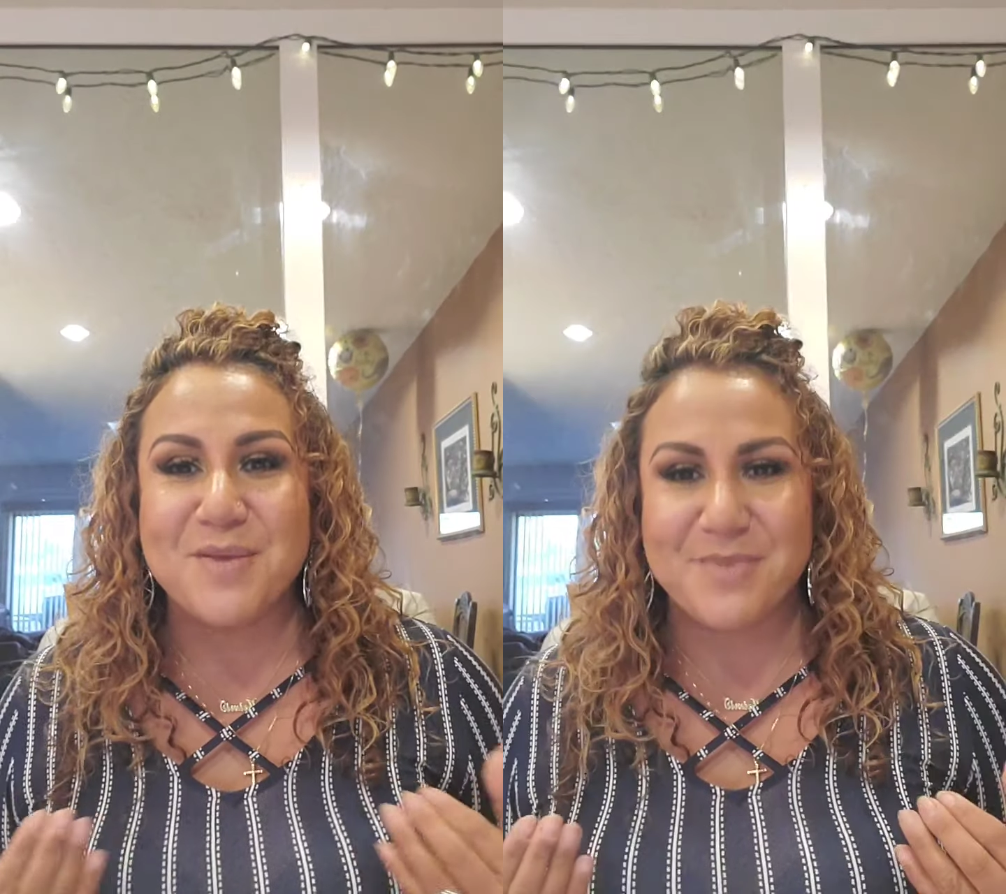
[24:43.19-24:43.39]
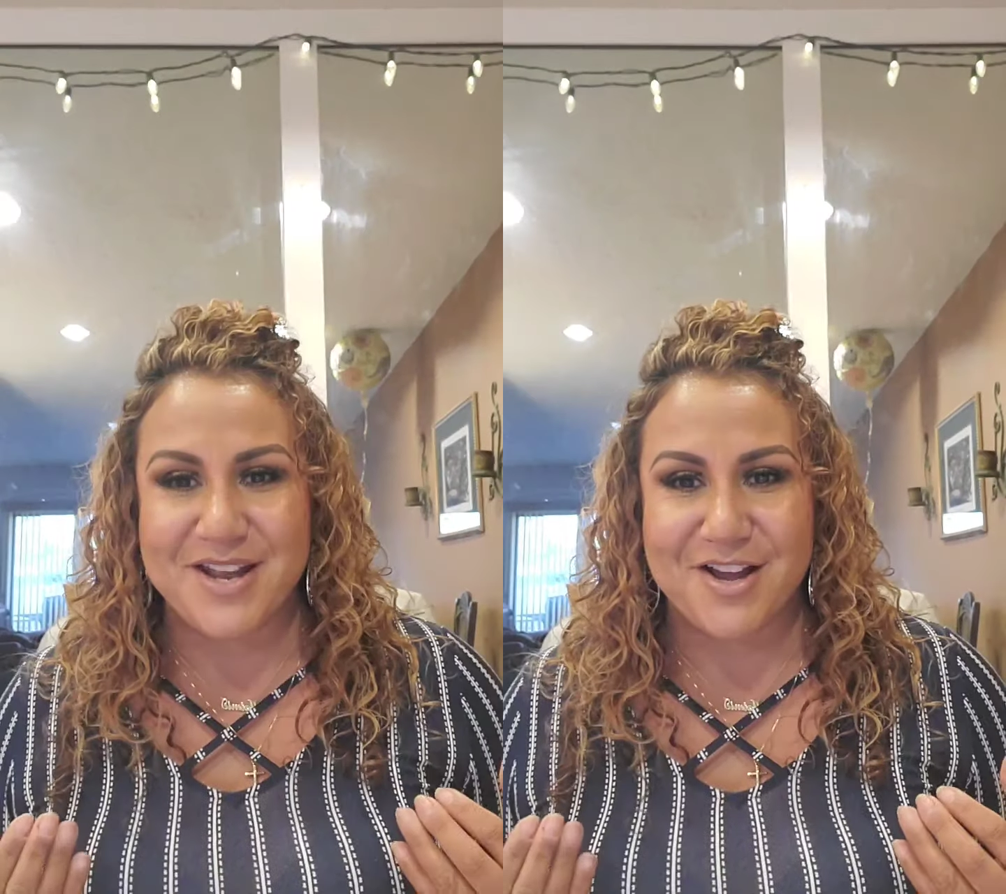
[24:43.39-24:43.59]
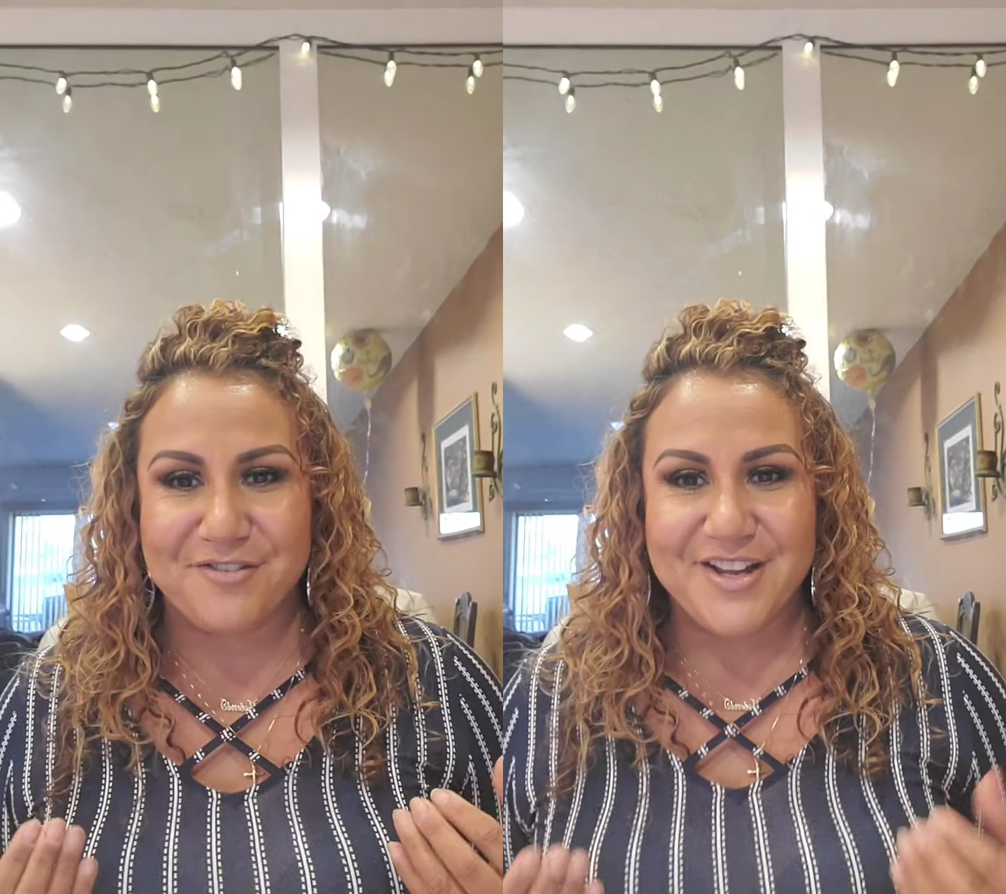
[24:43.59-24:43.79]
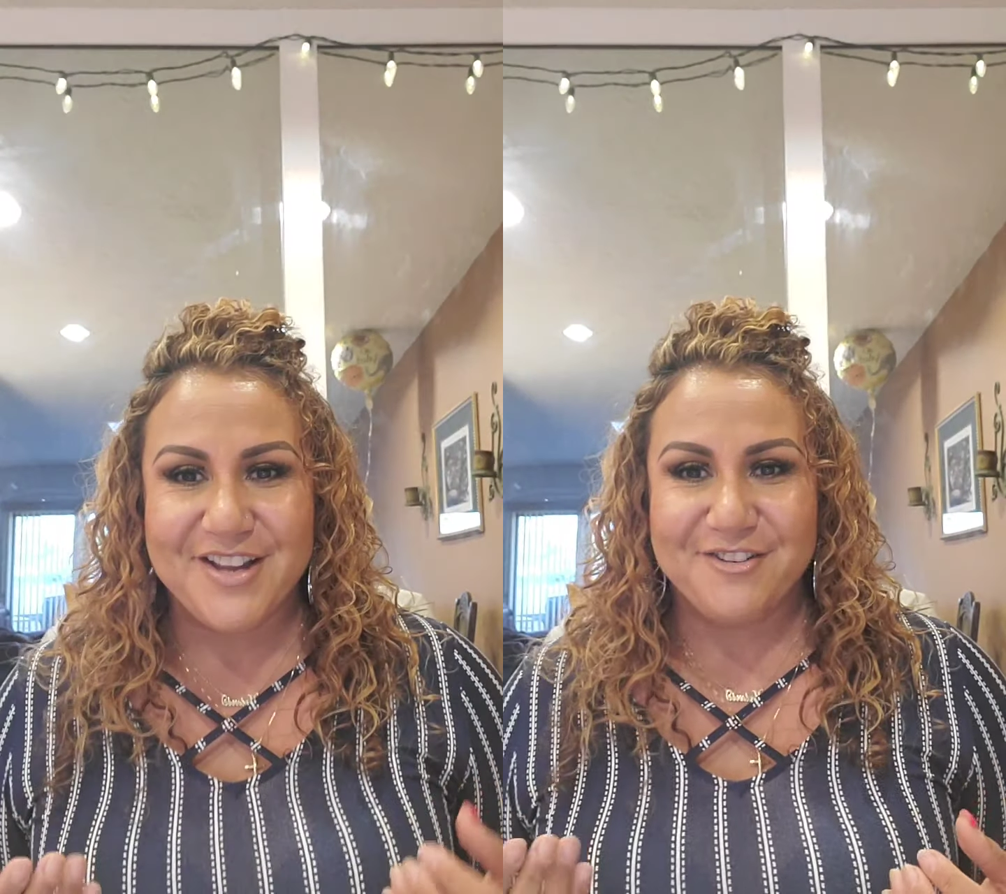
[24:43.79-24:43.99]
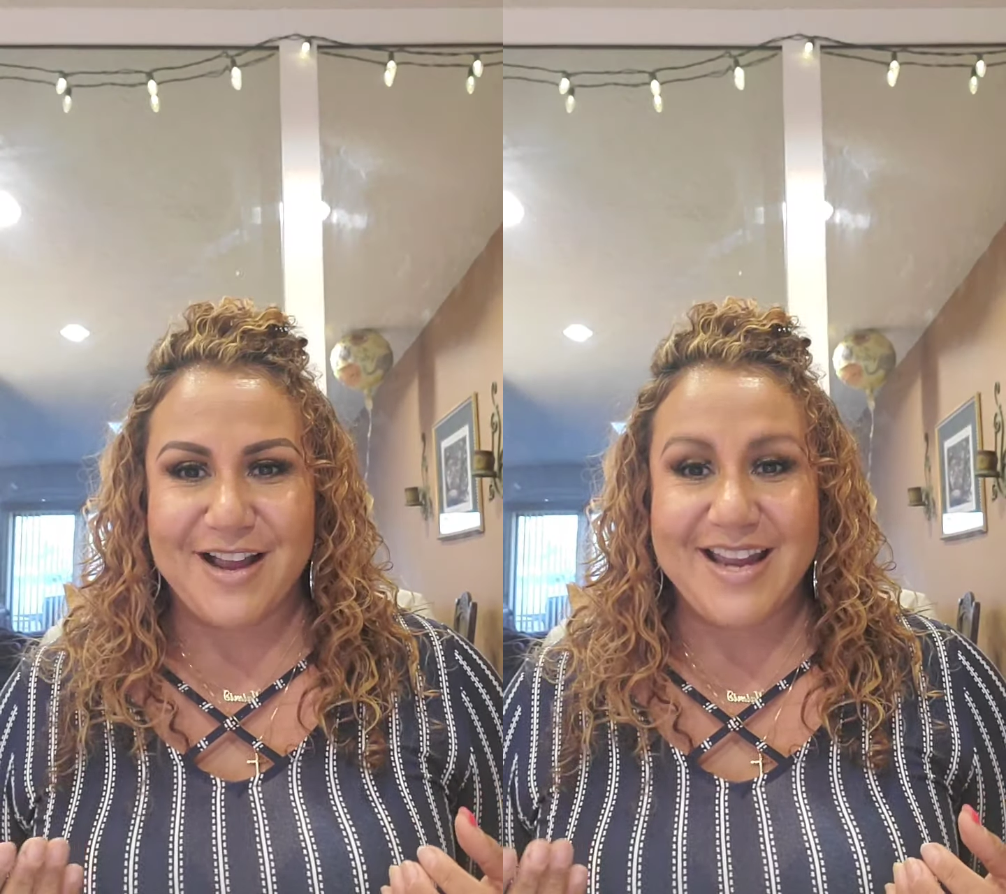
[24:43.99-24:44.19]
them enough,
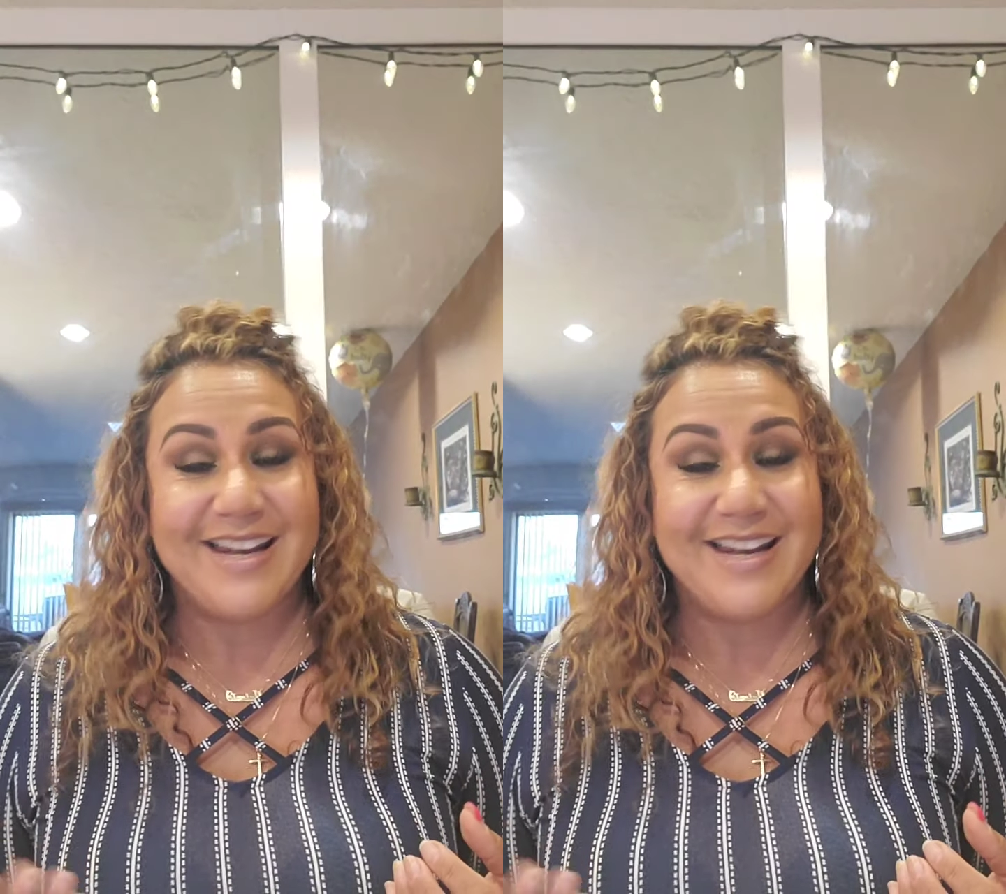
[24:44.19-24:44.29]
right?